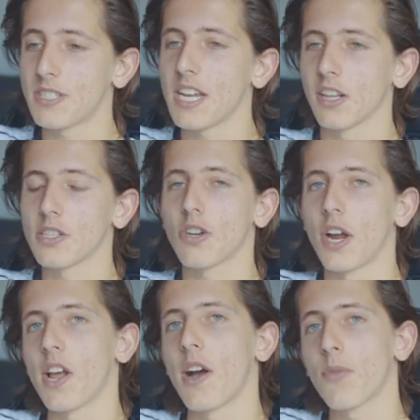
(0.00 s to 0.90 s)
into
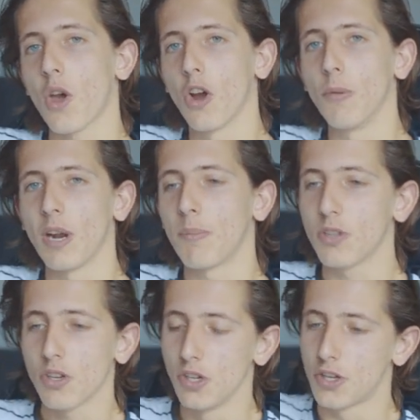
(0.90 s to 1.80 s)
Illustrator, open up
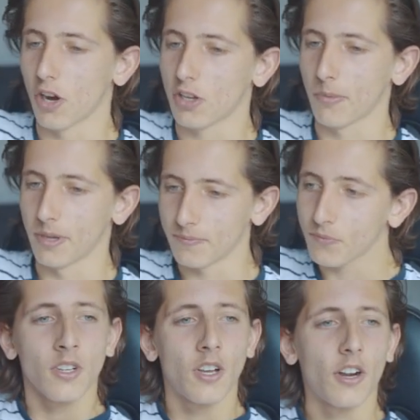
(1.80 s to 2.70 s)
a new document.
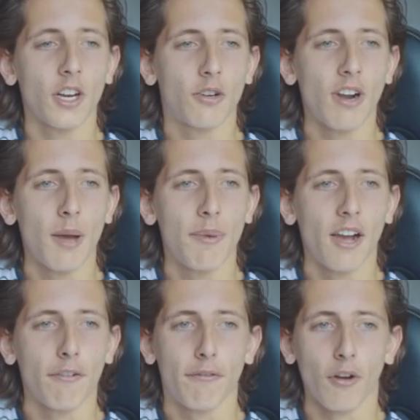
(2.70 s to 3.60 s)
I'm going to grab
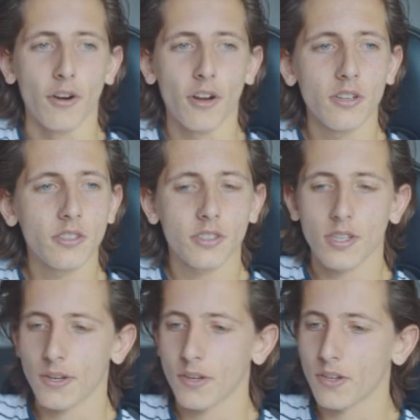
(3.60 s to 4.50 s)
our photos,
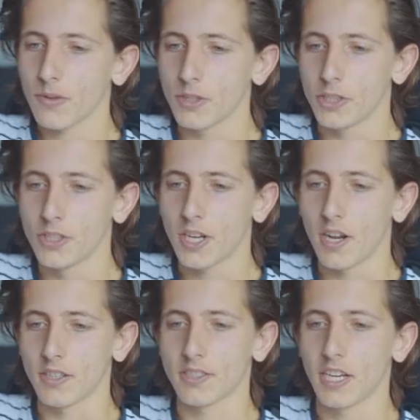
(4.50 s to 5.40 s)
which you
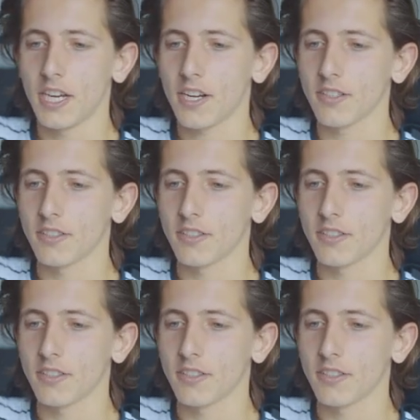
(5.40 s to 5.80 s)
can't see because